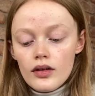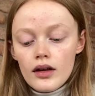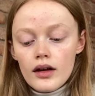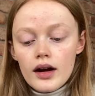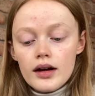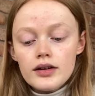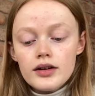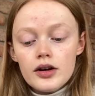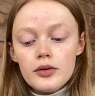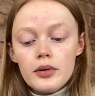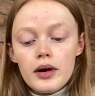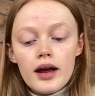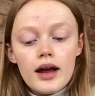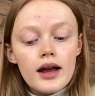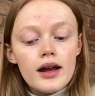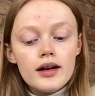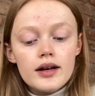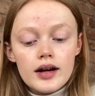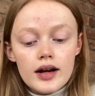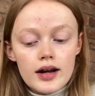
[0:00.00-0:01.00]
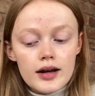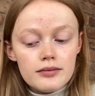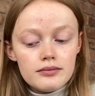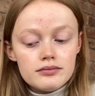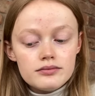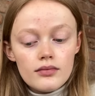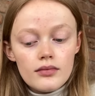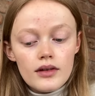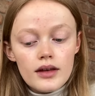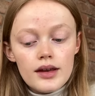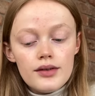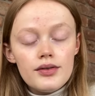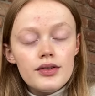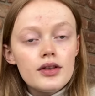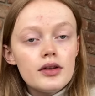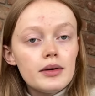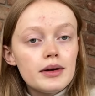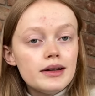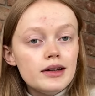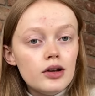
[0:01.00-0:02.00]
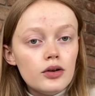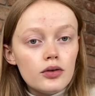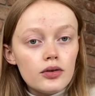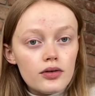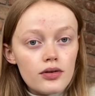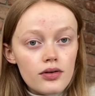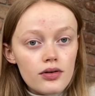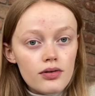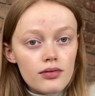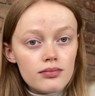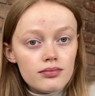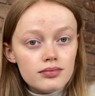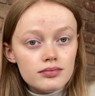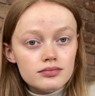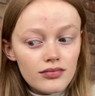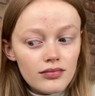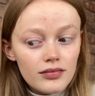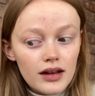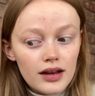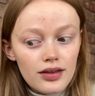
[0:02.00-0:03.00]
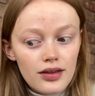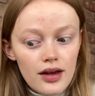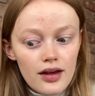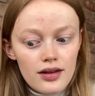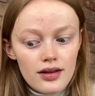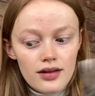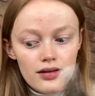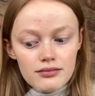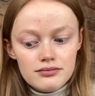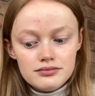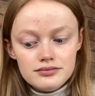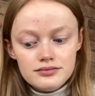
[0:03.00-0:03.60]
I don't hate it, even though it looks like this.